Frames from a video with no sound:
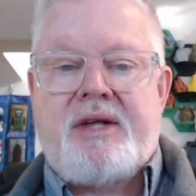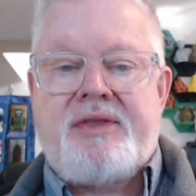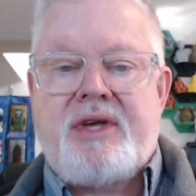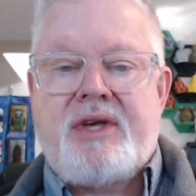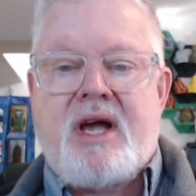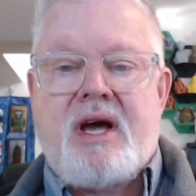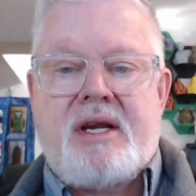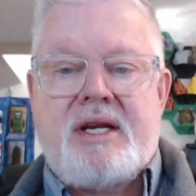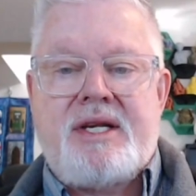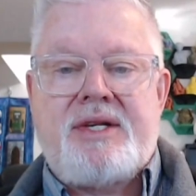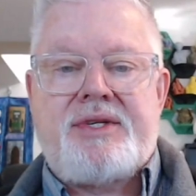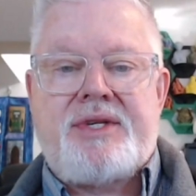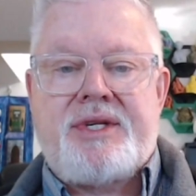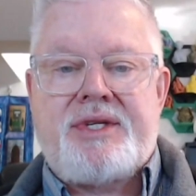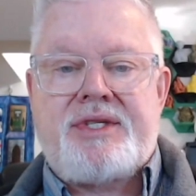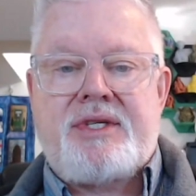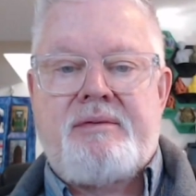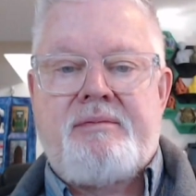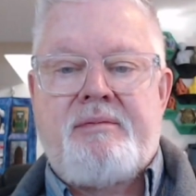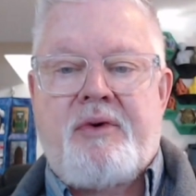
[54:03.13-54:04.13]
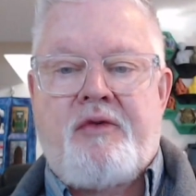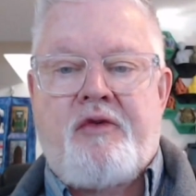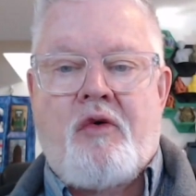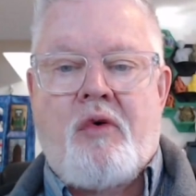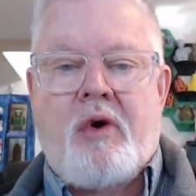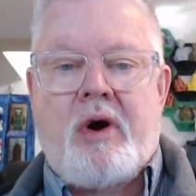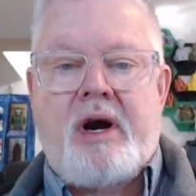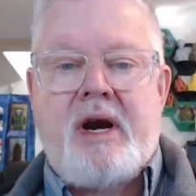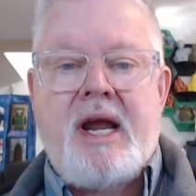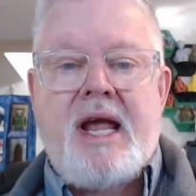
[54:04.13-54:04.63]
the cutting system,
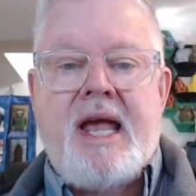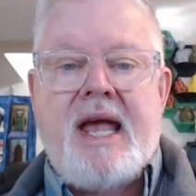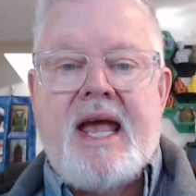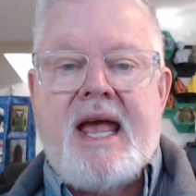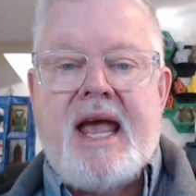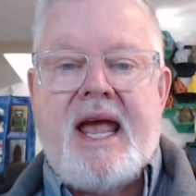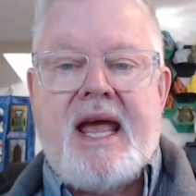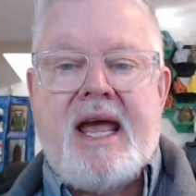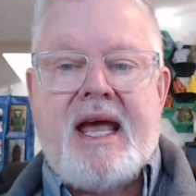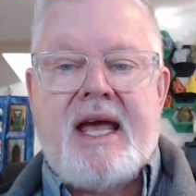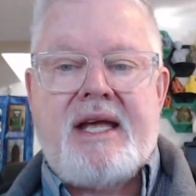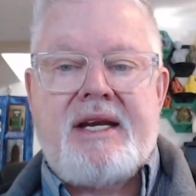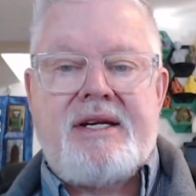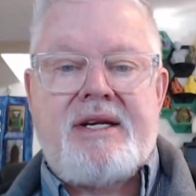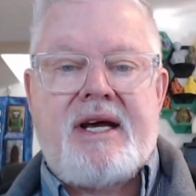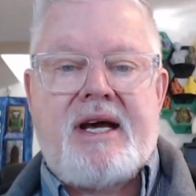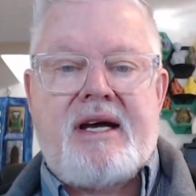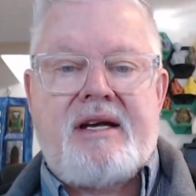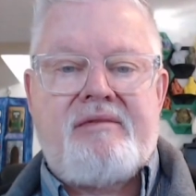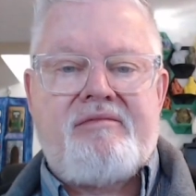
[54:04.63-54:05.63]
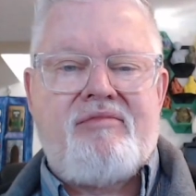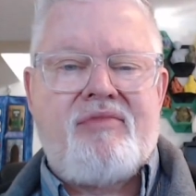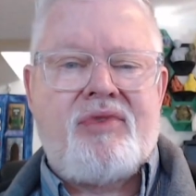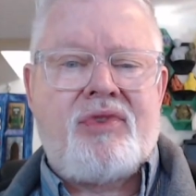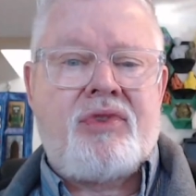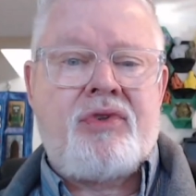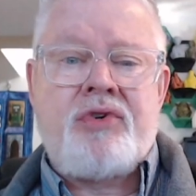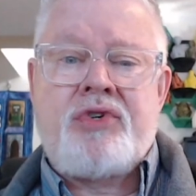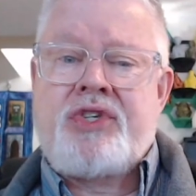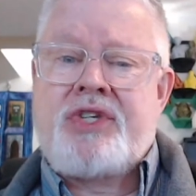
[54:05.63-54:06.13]
before, and
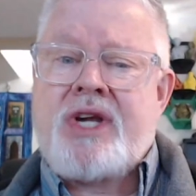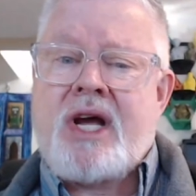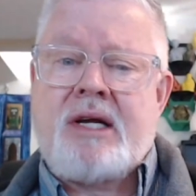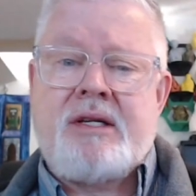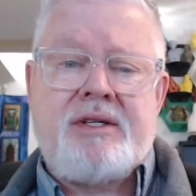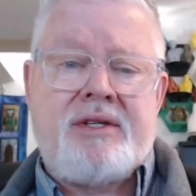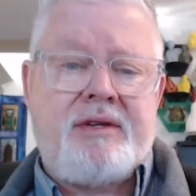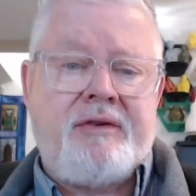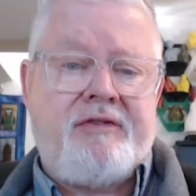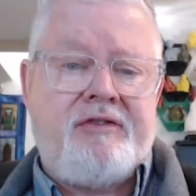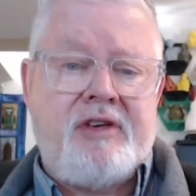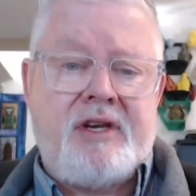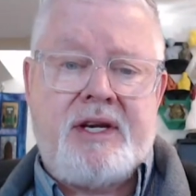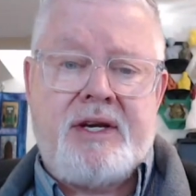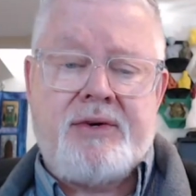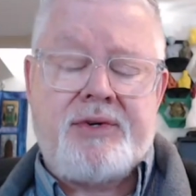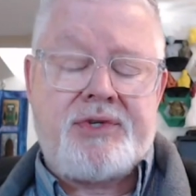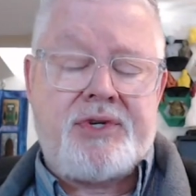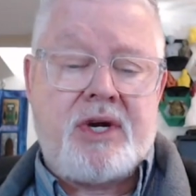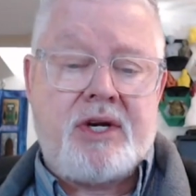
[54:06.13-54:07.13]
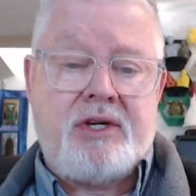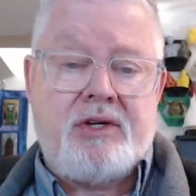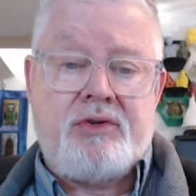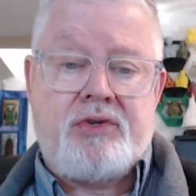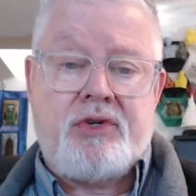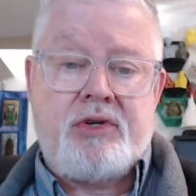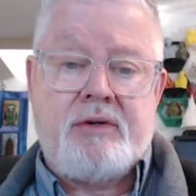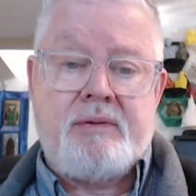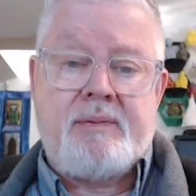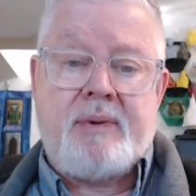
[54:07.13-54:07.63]
there's tons of videos on
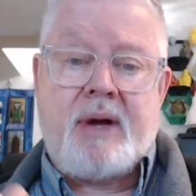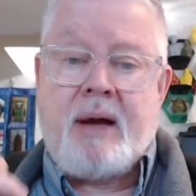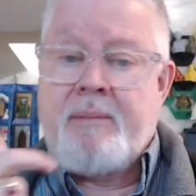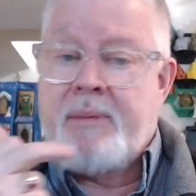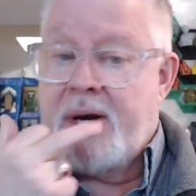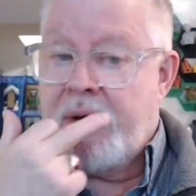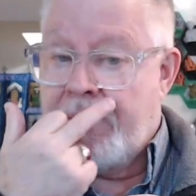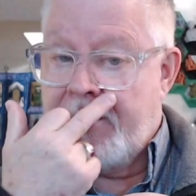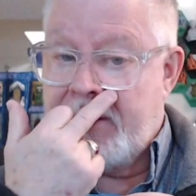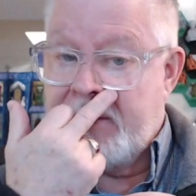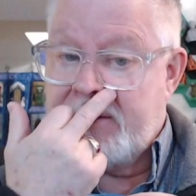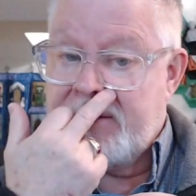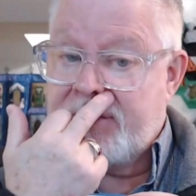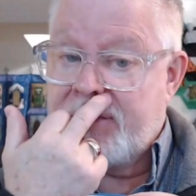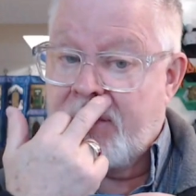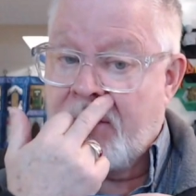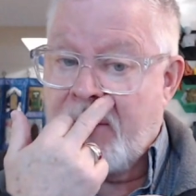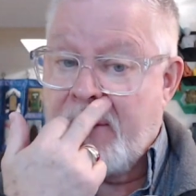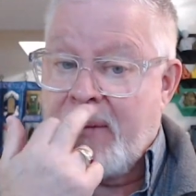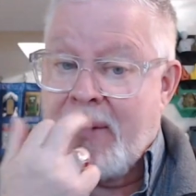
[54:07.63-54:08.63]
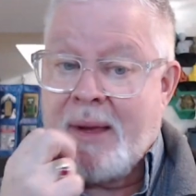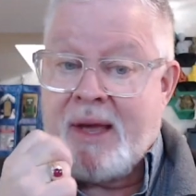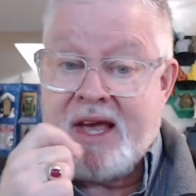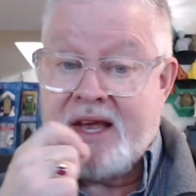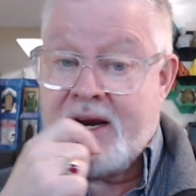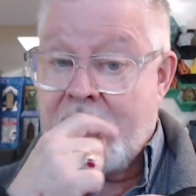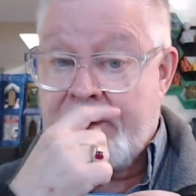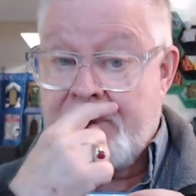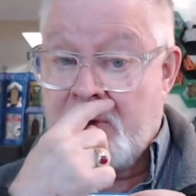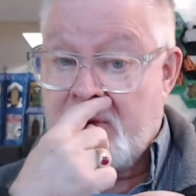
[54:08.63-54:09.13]
YouTube about it. So, and
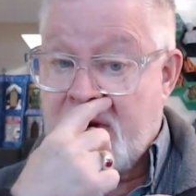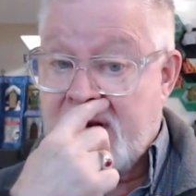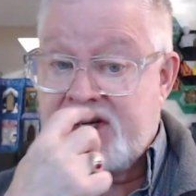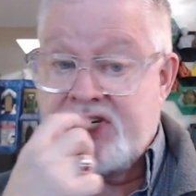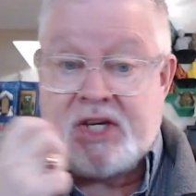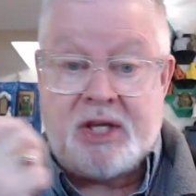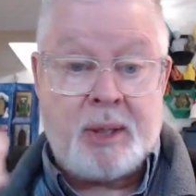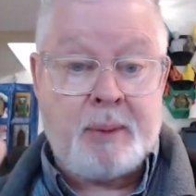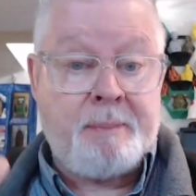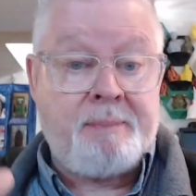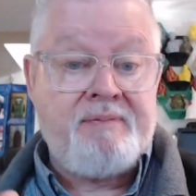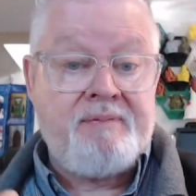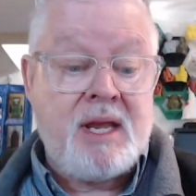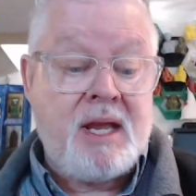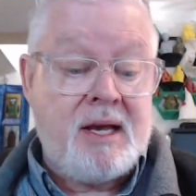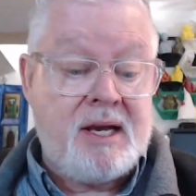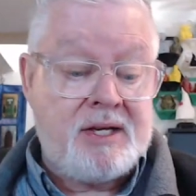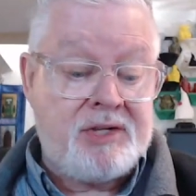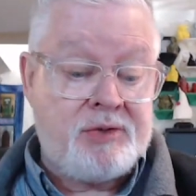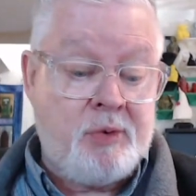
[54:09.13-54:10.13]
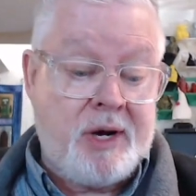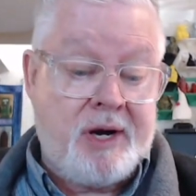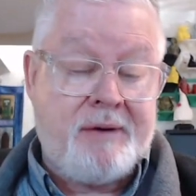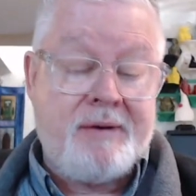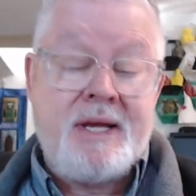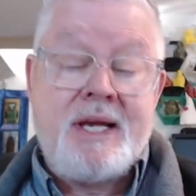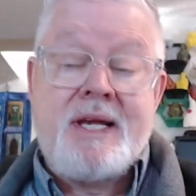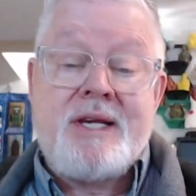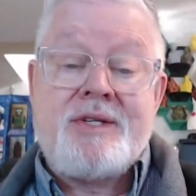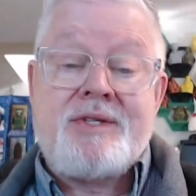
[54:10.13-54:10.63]
I've been watching them as well.
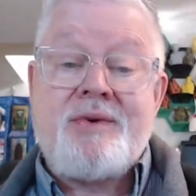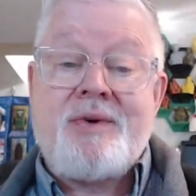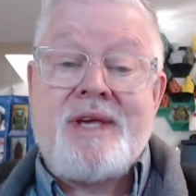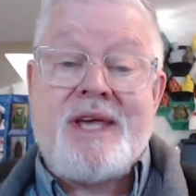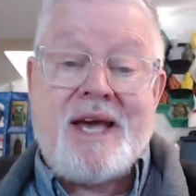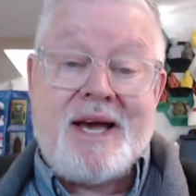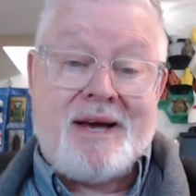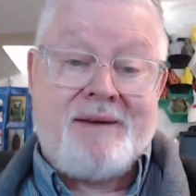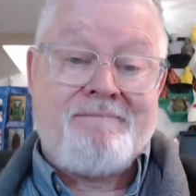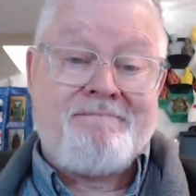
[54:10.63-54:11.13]
So, yeah.